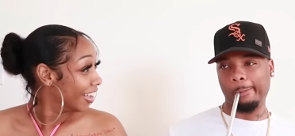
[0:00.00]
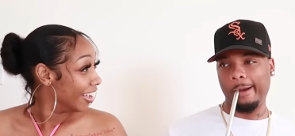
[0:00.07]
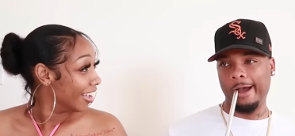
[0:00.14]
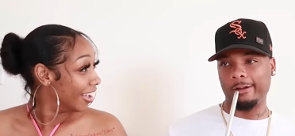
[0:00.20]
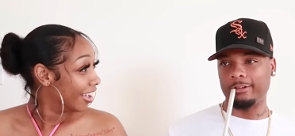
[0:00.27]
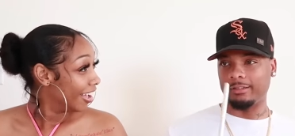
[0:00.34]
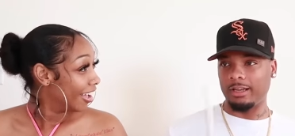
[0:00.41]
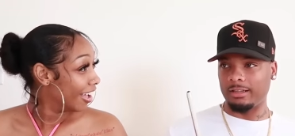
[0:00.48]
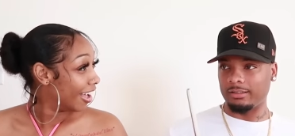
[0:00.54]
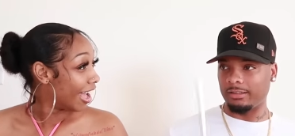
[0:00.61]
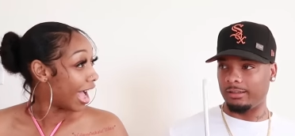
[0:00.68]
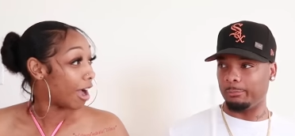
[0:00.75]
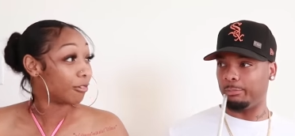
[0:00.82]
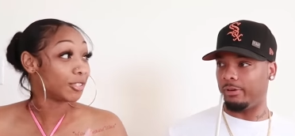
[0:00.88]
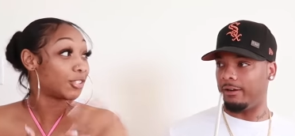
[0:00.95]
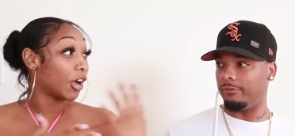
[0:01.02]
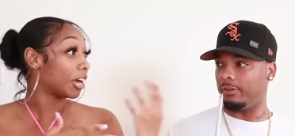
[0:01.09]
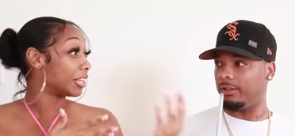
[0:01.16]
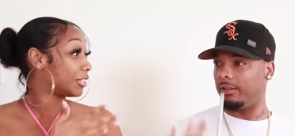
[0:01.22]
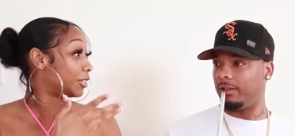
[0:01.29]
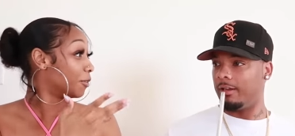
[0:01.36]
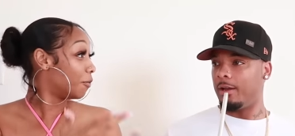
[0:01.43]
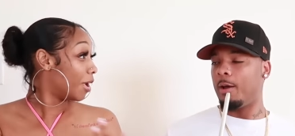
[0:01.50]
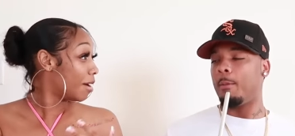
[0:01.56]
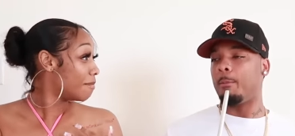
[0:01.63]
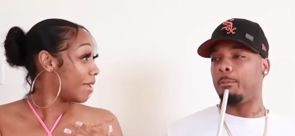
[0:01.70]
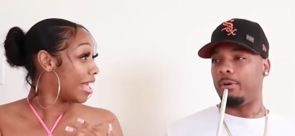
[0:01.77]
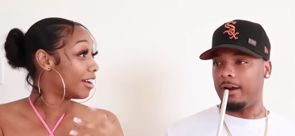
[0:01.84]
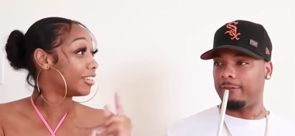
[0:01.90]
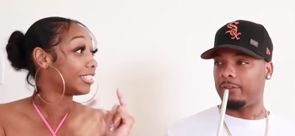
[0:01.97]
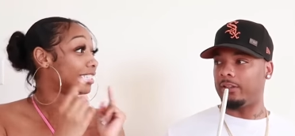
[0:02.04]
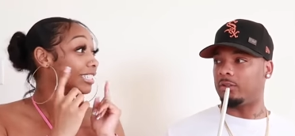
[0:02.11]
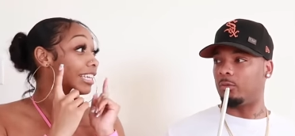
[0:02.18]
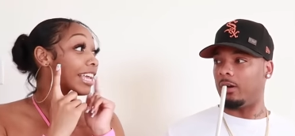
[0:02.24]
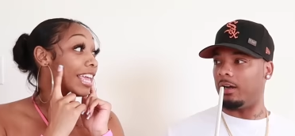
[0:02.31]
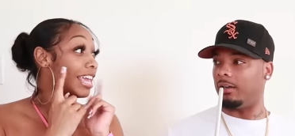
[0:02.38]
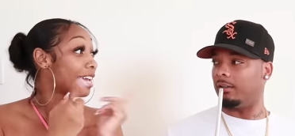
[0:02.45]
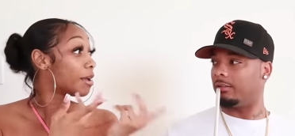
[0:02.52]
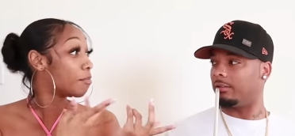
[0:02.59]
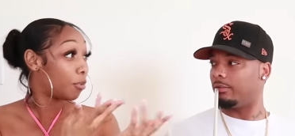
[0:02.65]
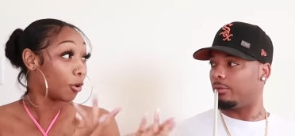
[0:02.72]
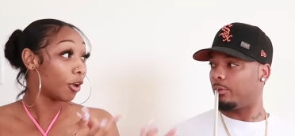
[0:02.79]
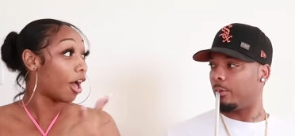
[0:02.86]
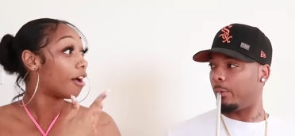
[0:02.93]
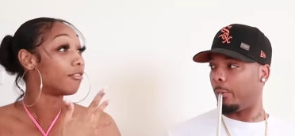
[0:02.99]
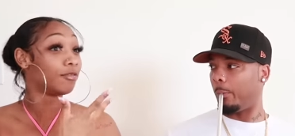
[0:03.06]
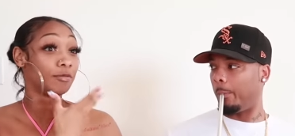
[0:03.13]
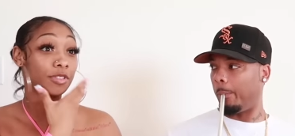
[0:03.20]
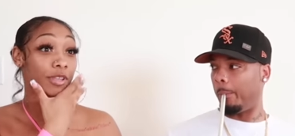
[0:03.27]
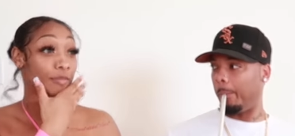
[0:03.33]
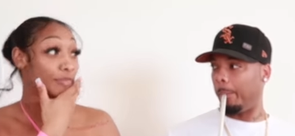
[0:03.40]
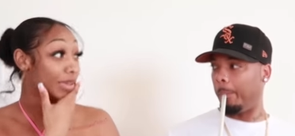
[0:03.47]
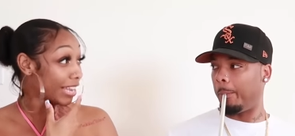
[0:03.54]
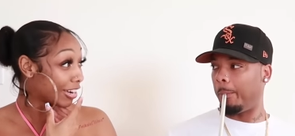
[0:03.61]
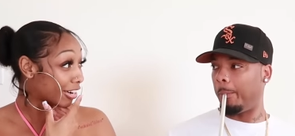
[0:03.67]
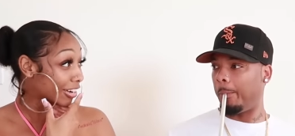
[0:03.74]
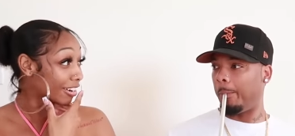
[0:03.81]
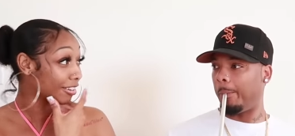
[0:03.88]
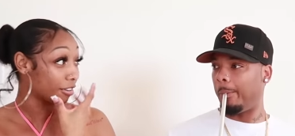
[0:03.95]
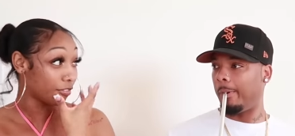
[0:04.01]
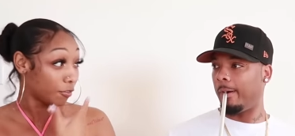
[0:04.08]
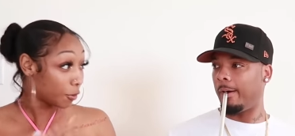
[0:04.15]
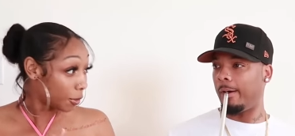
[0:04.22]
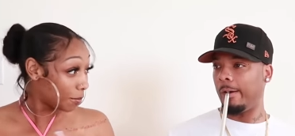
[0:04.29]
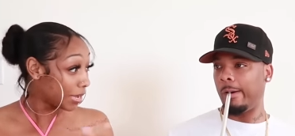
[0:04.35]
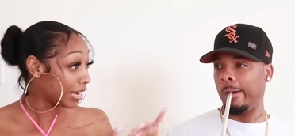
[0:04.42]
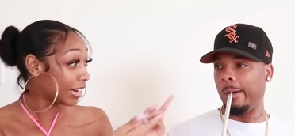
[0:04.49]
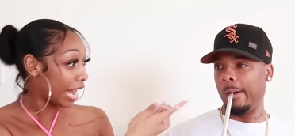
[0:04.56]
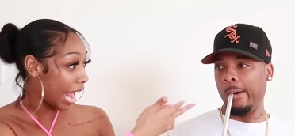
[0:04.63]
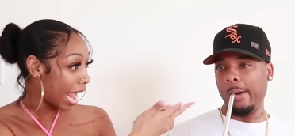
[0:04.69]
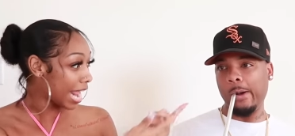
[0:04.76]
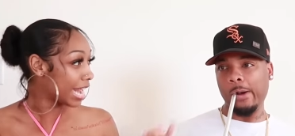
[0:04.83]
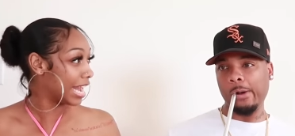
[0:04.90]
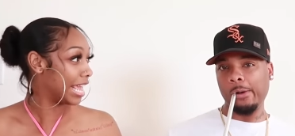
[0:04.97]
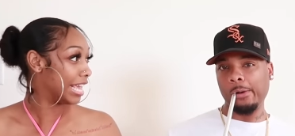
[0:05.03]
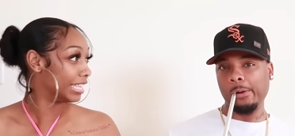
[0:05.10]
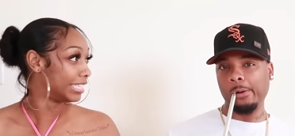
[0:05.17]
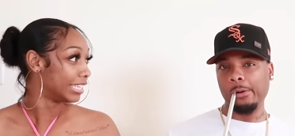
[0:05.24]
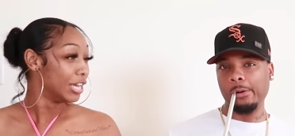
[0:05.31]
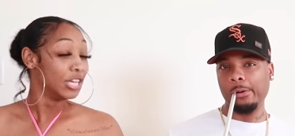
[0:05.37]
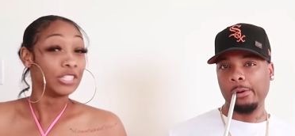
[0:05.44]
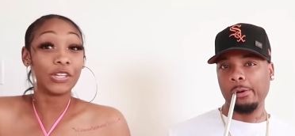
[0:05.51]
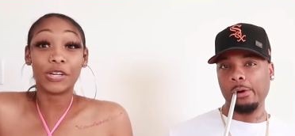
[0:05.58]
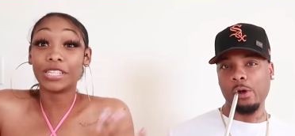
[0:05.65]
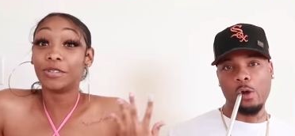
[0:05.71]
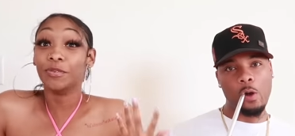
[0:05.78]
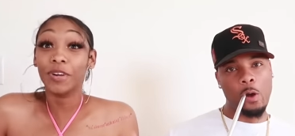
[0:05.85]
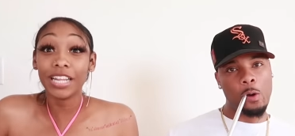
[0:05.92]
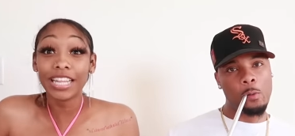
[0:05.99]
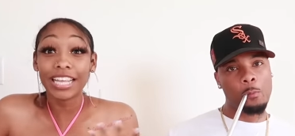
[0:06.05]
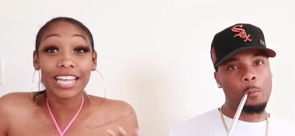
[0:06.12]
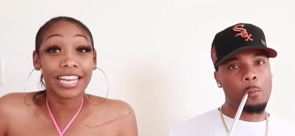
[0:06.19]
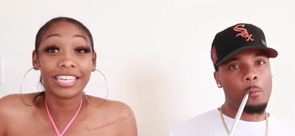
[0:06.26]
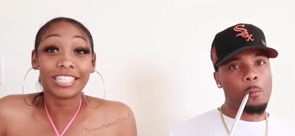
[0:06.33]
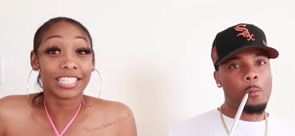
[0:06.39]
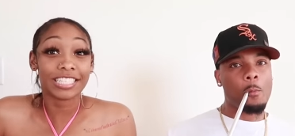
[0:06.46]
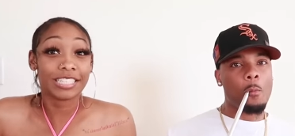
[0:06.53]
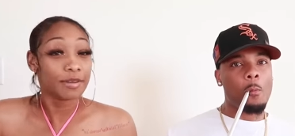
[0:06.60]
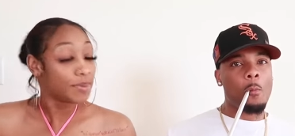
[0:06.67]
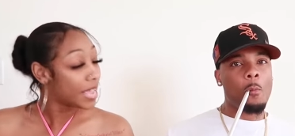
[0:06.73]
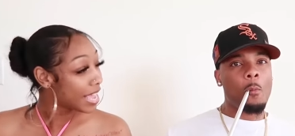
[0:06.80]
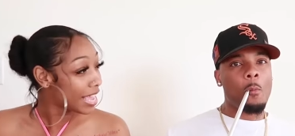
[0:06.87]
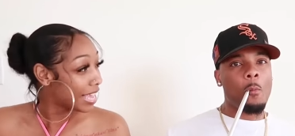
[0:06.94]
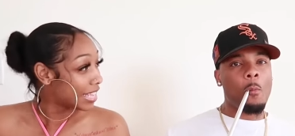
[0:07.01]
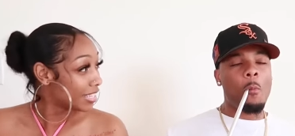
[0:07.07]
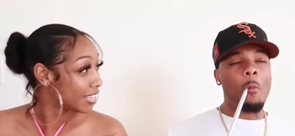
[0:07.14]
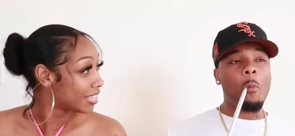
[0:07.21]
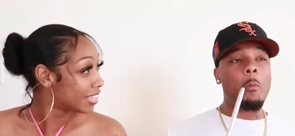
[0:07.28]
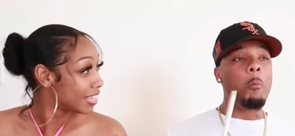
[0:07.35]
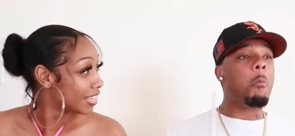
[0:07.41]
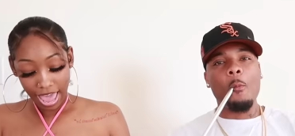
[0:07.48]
Speaker 1: was asking. I
Speaker 2: was talking to one now. He can pull off the beard, the full beard, and this. So it's really it just depends.